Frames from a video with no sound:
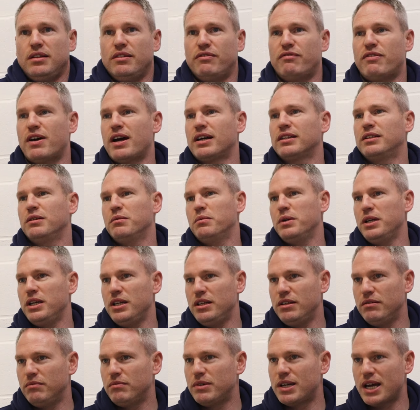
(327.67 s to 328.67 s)
the fact that
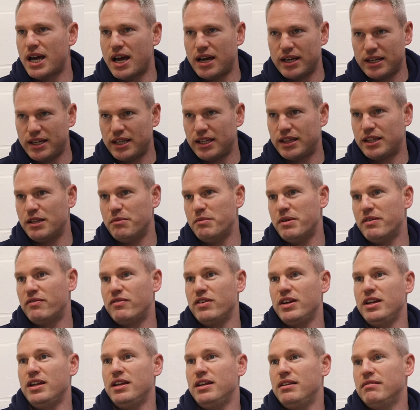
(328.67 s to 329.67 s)
we can't get them
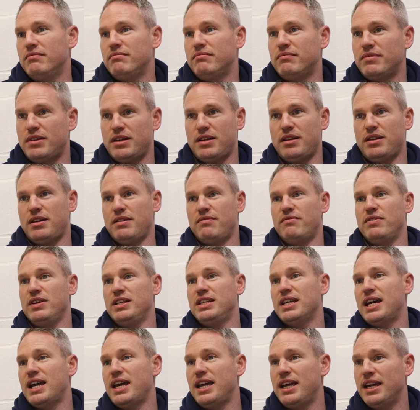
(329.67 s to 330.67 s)
every every
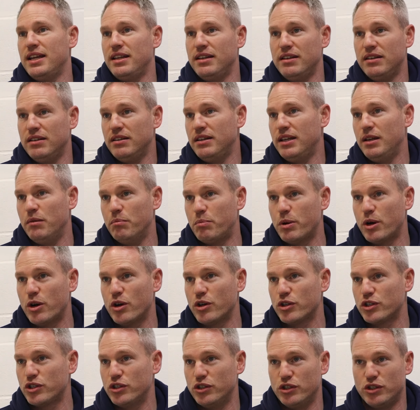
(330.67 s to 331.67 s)
day in, in
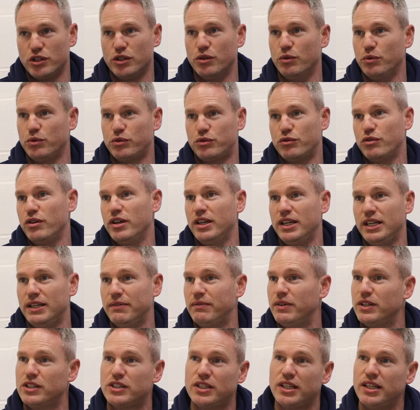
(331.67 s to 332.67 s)
person to go through
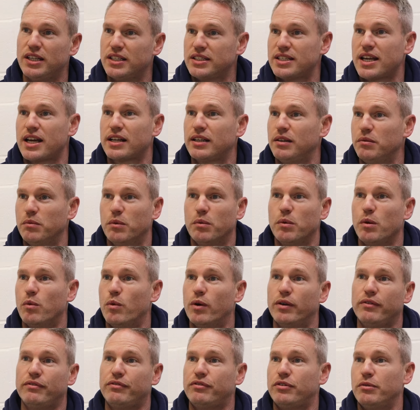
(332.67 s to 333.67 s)
individually exactly what we
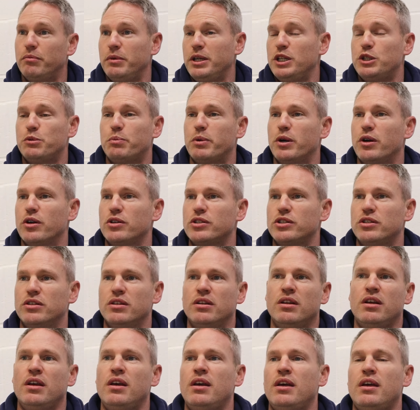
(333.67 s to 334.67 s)
want from each
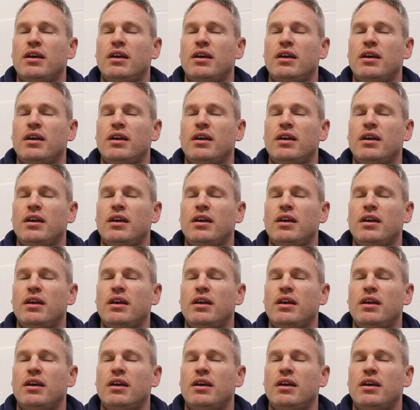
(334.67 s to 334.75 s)
person.